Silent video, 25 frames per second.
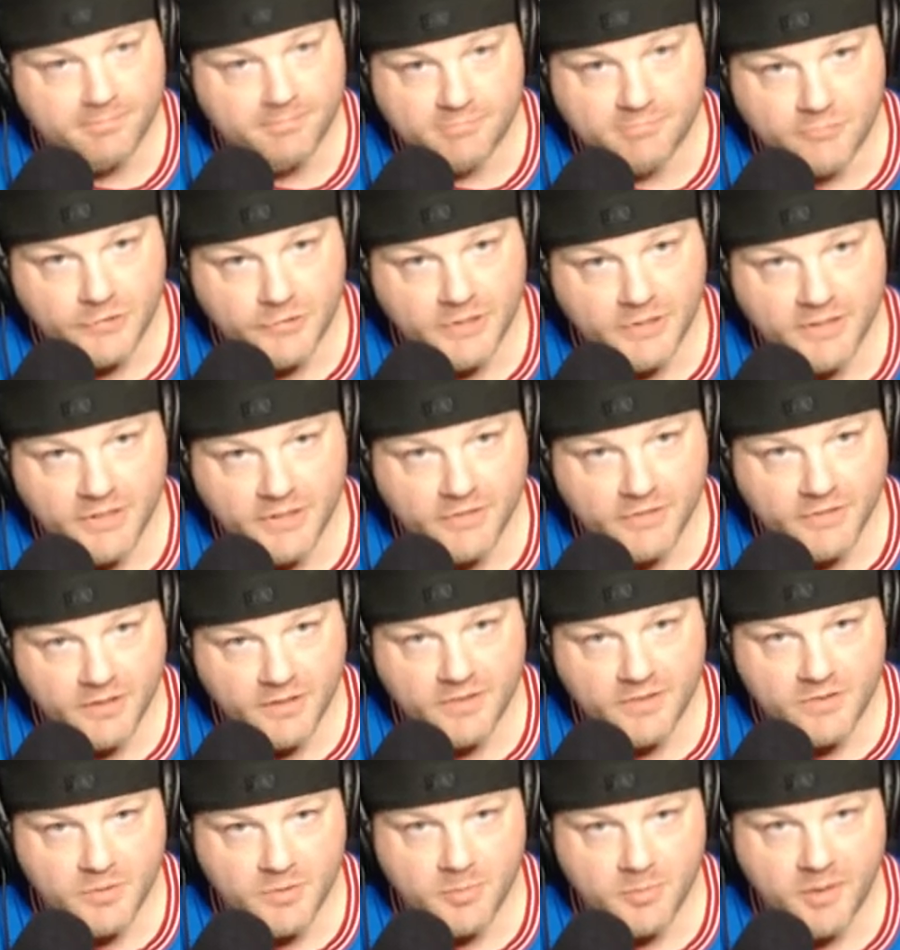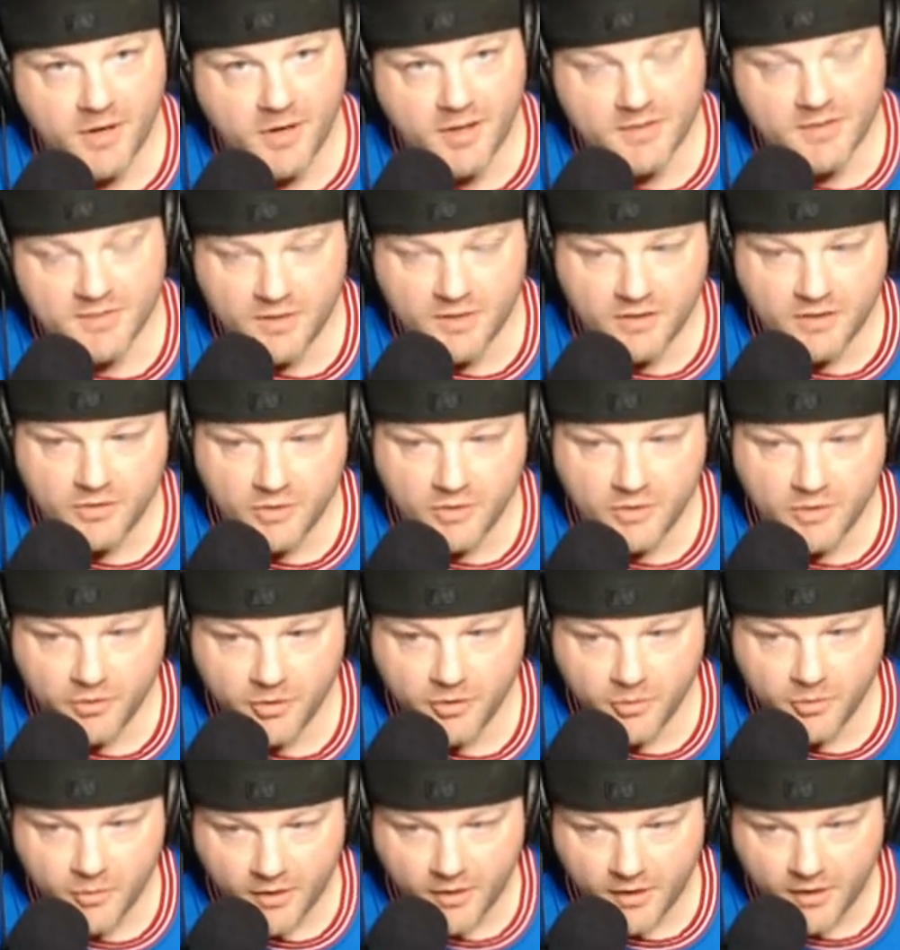Really, really surprised. I know
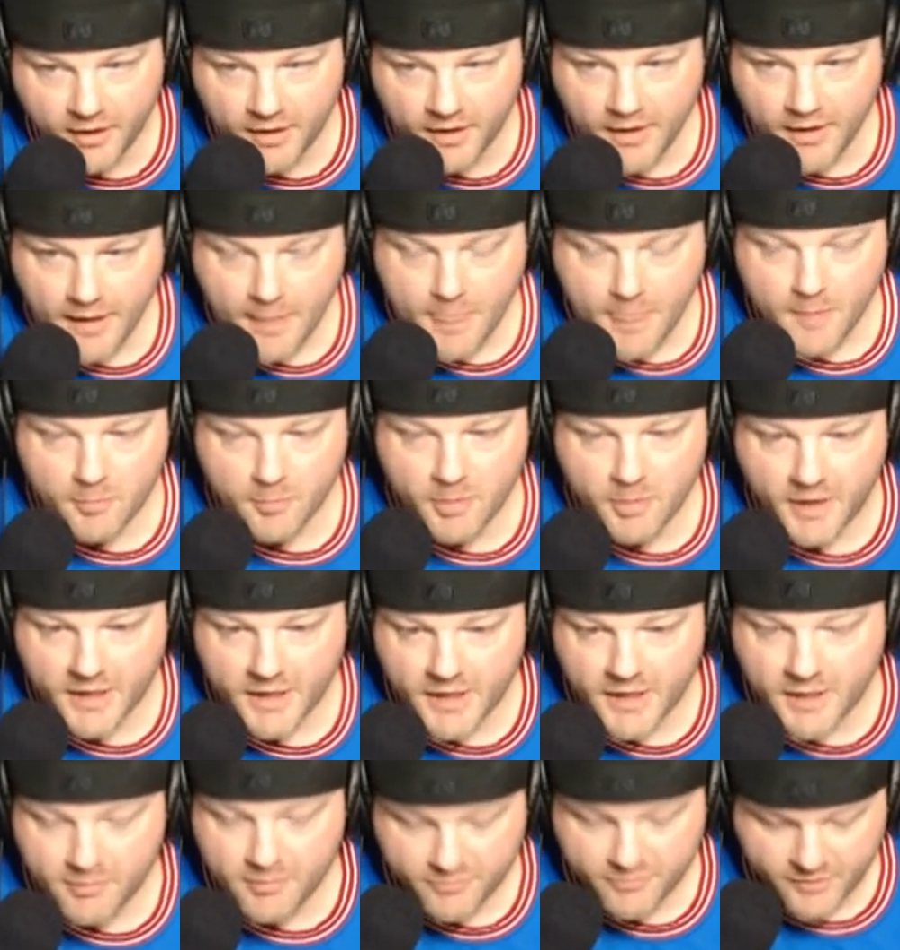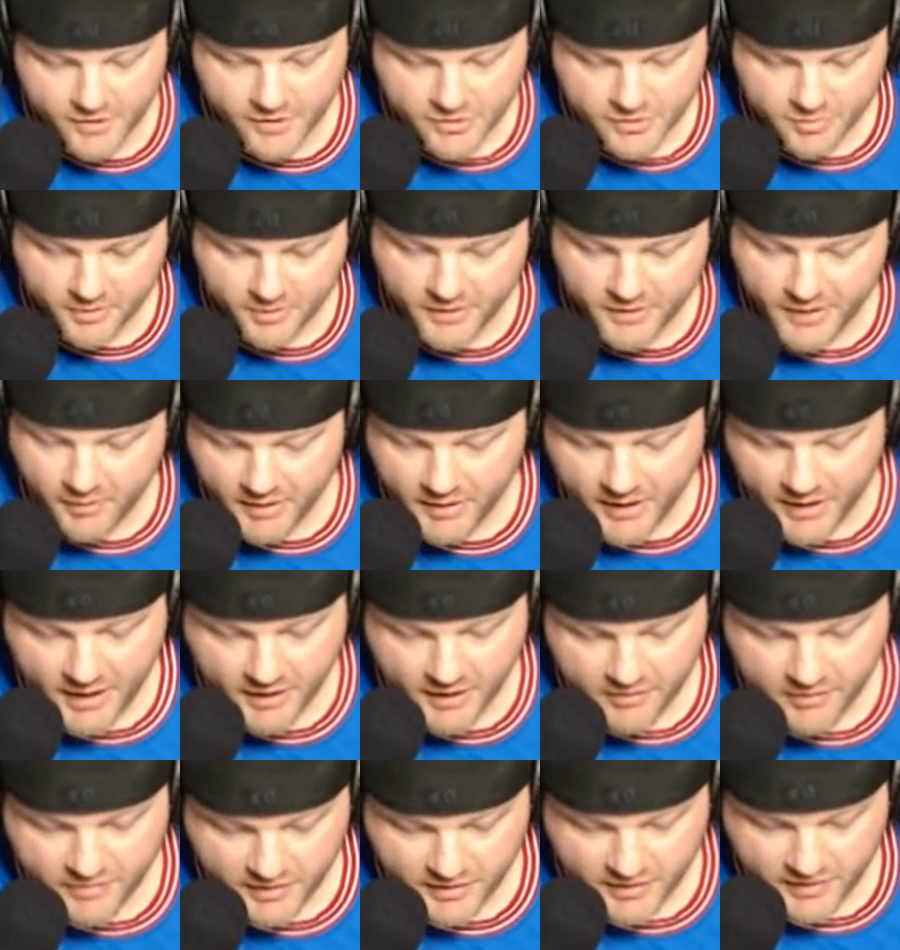you are. But first one that we
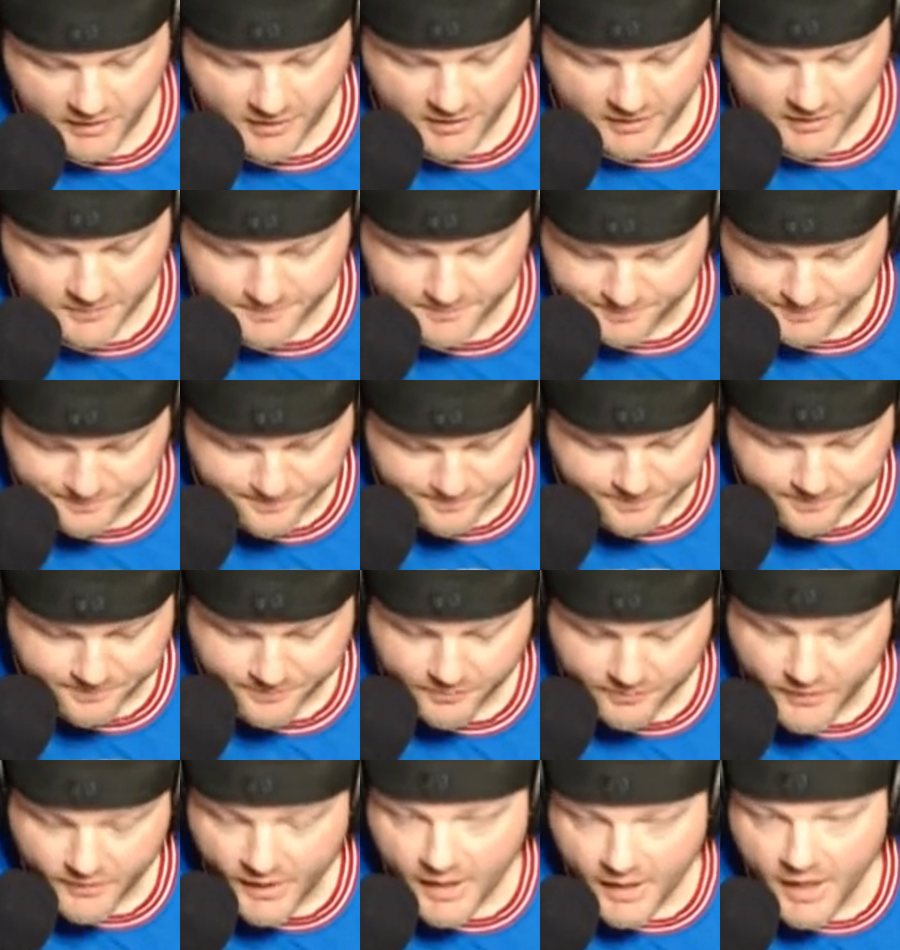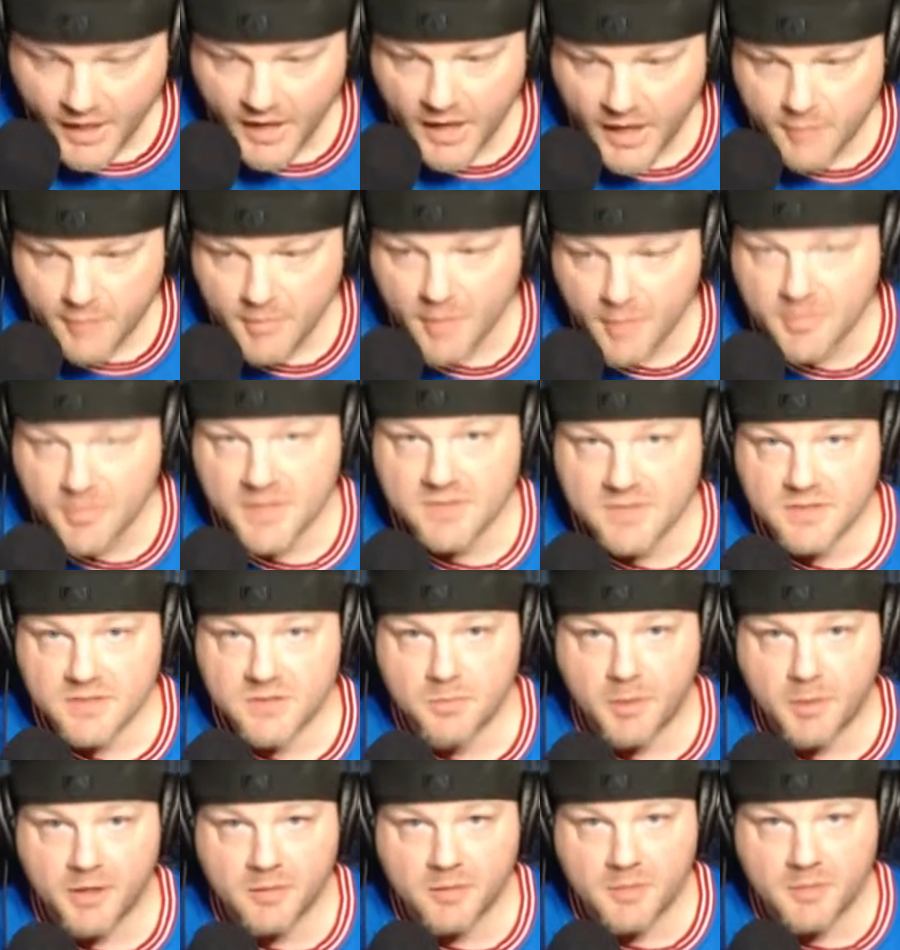have here, Amazing
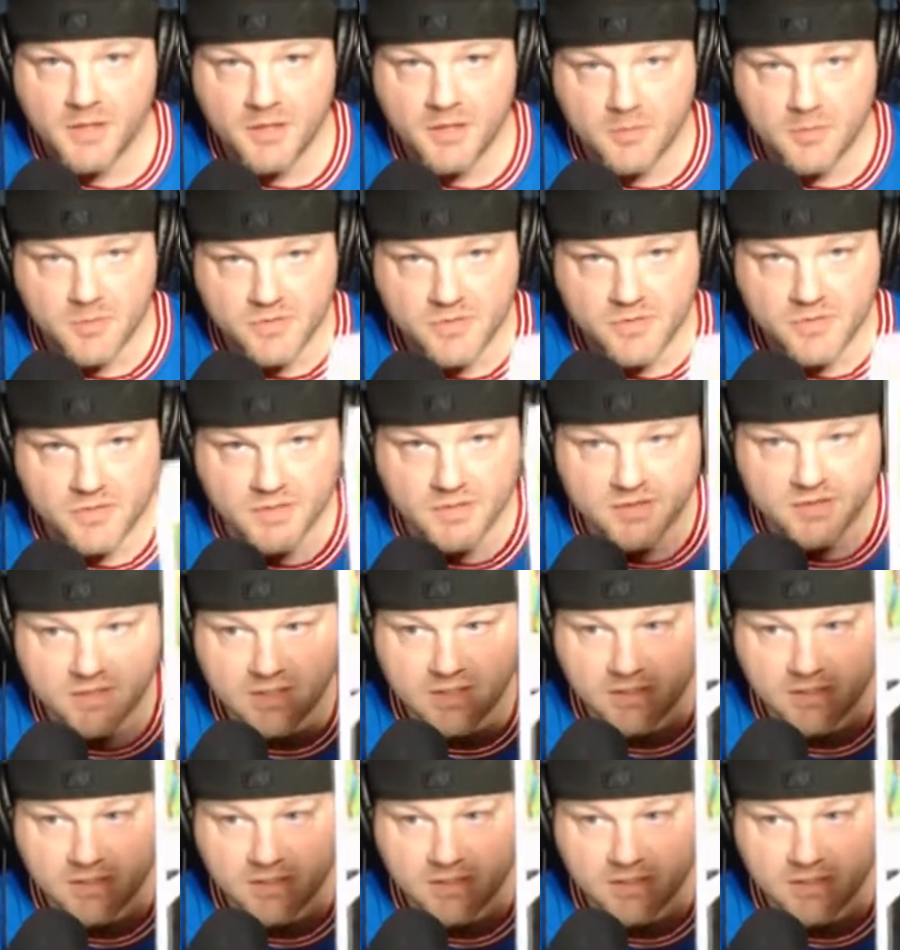Spider-Man #60.